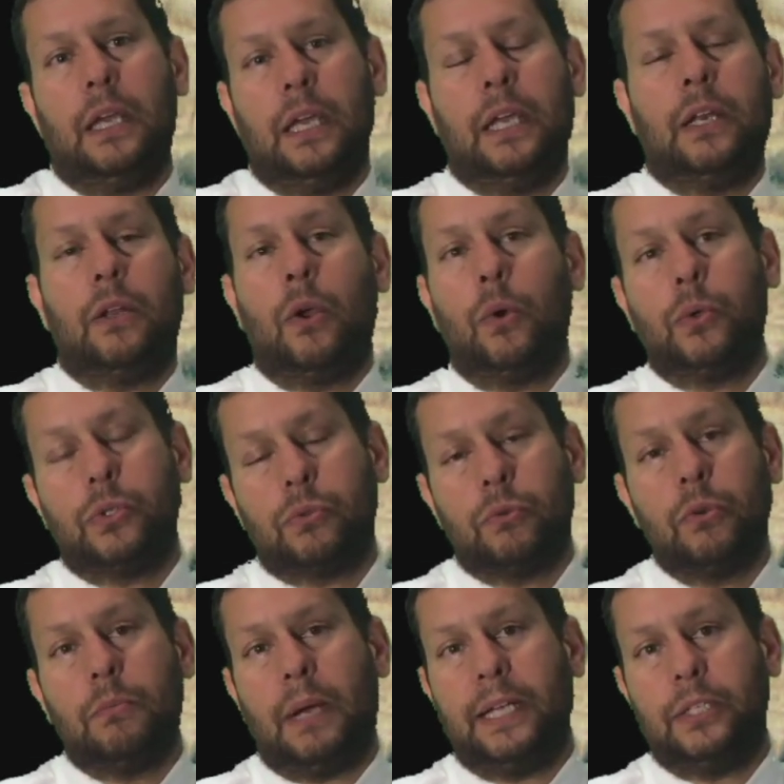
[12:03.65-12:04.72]
it goes
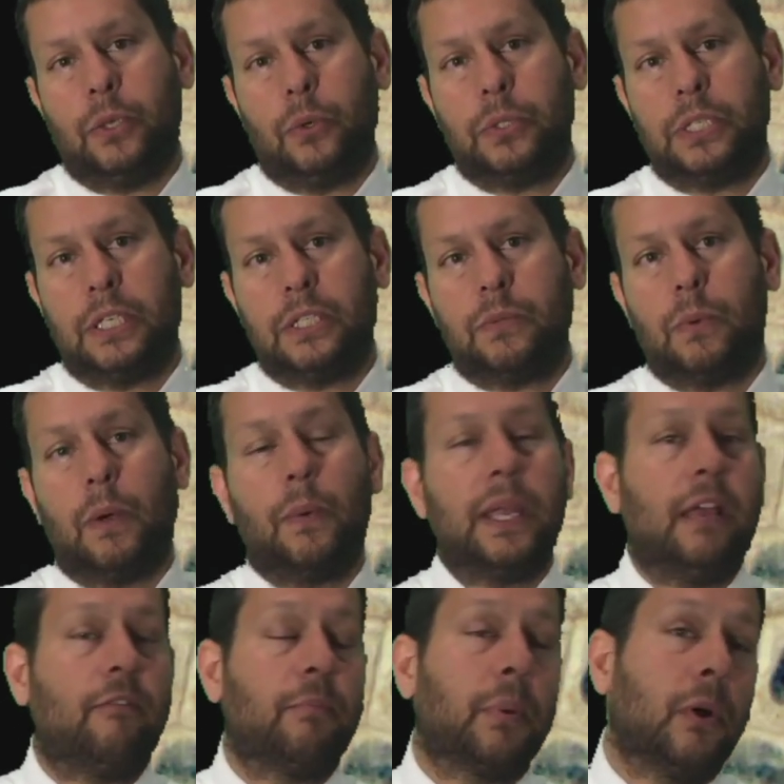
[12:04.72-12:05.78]
through mitosis, where we
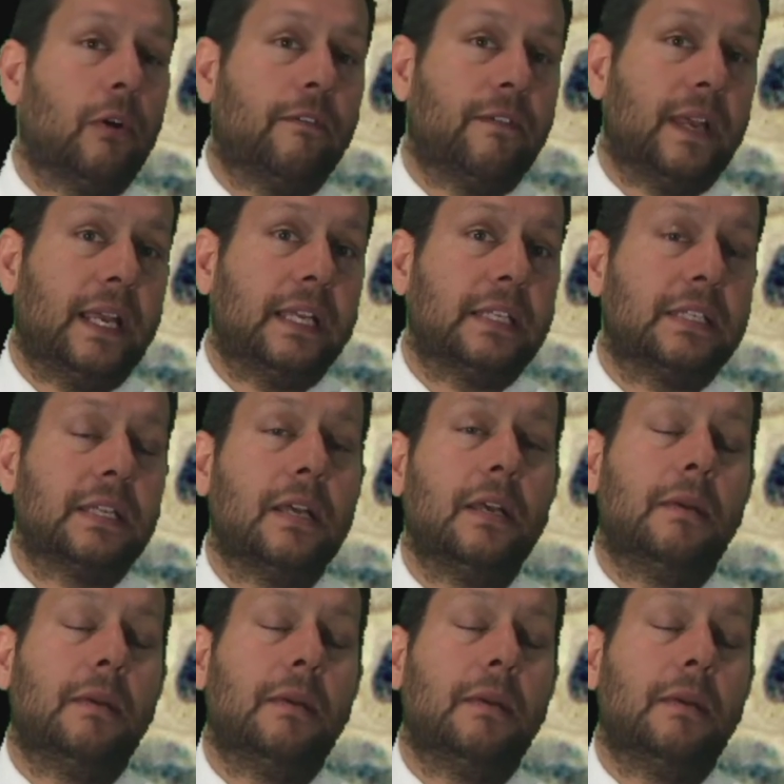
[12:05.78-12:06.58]
have prophase,